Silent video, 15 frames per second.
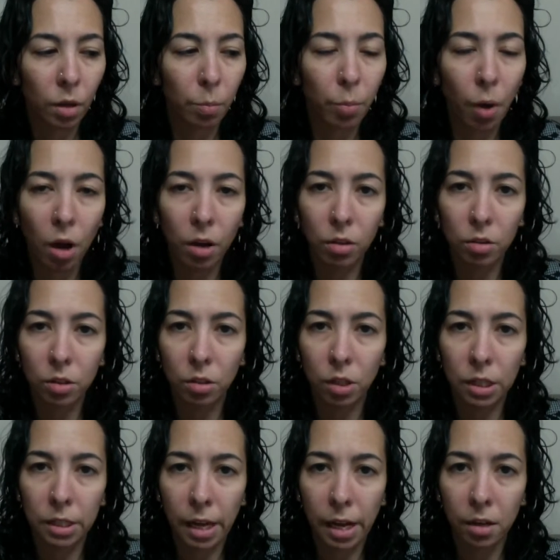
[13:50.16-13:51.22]
bottles or
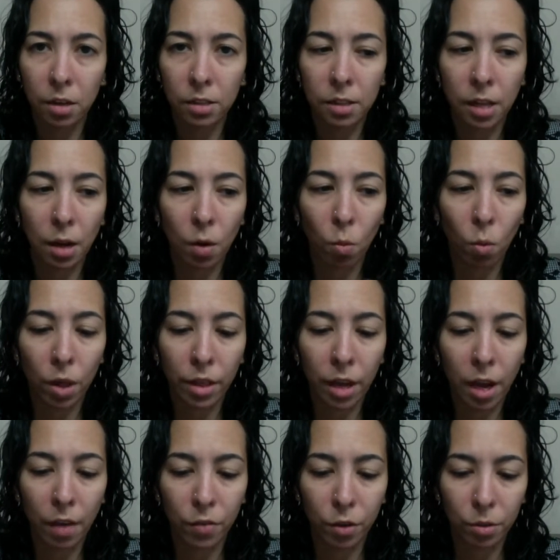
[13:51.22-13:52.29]
containers than what they
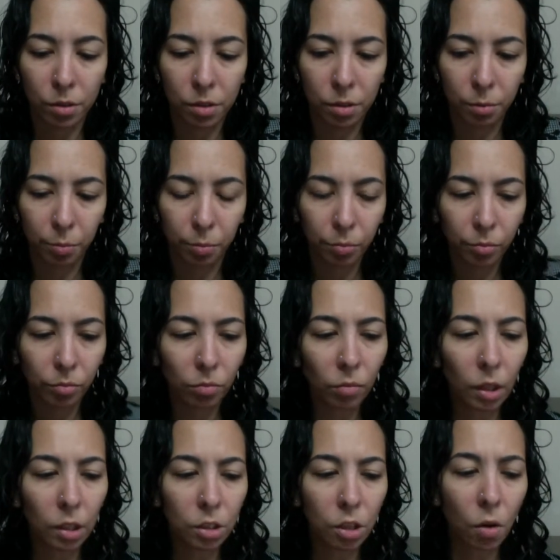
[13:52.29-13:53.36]
have used.
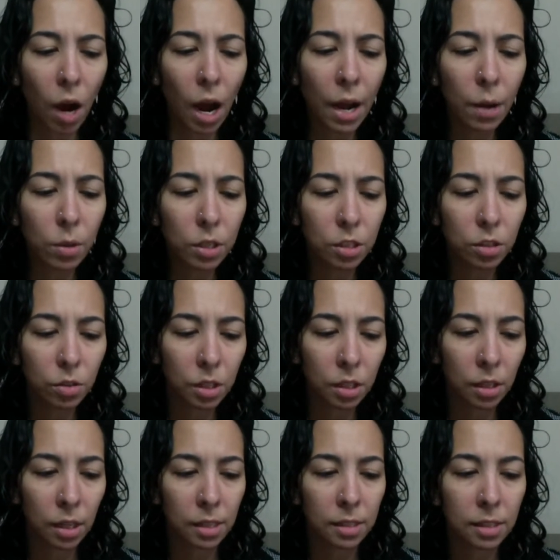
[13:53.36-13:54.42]
So I was
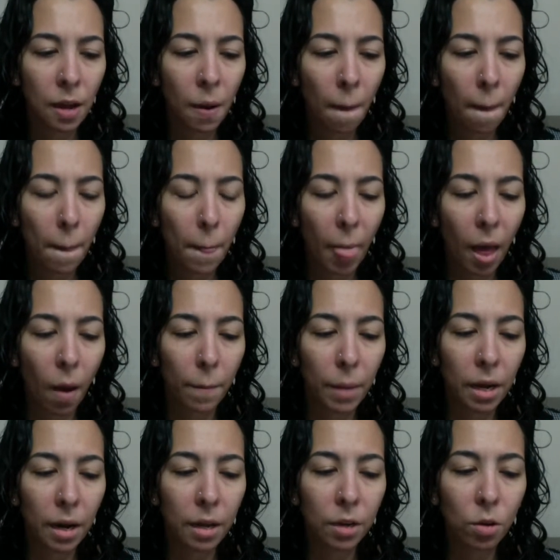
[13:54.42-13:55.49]
using this,
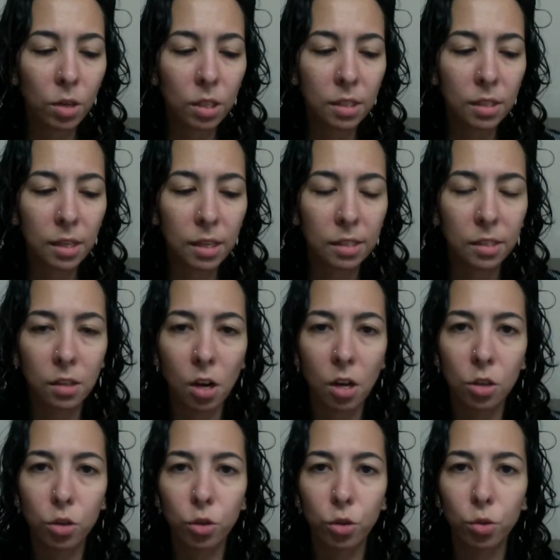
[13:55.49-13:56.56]
and I noticed that I
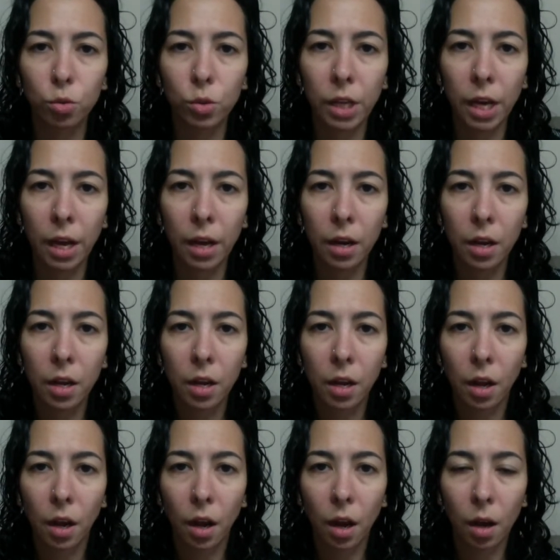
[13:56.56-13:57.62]
started to get
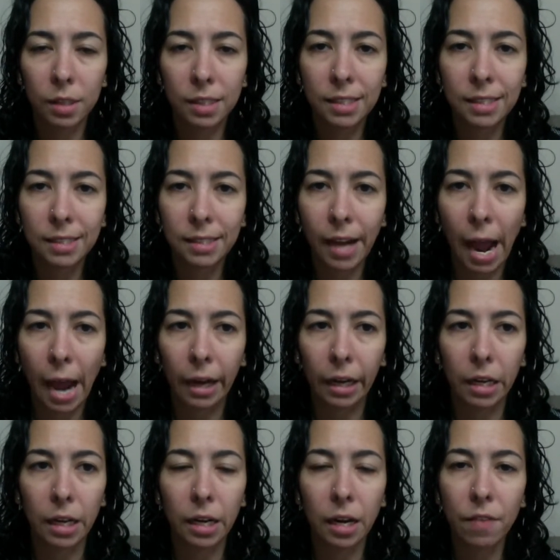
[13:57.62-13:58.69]
cystic
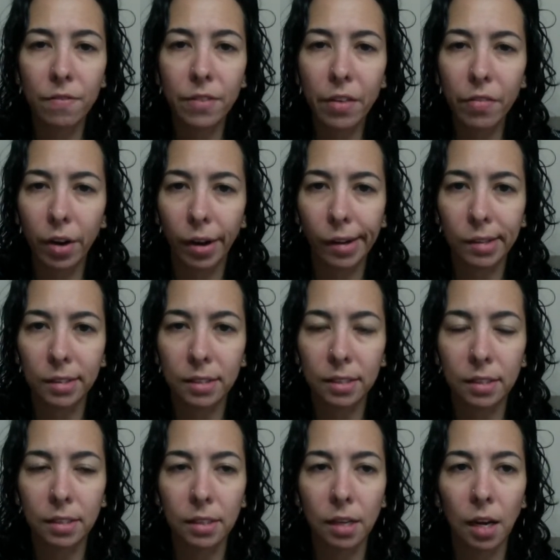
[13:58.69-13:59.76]
acne, and I've never had
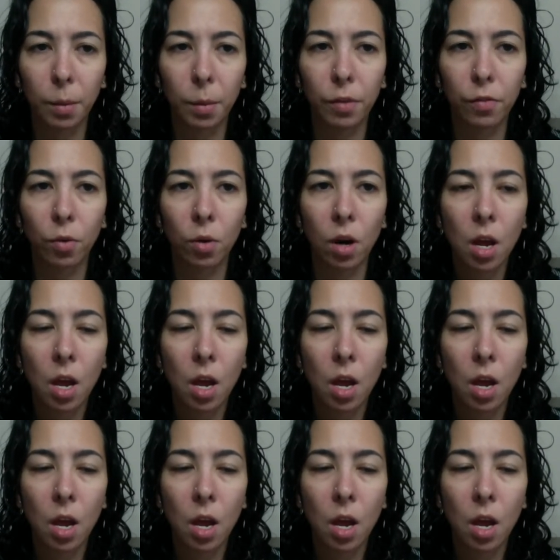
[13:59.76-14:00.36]
cystic acne before,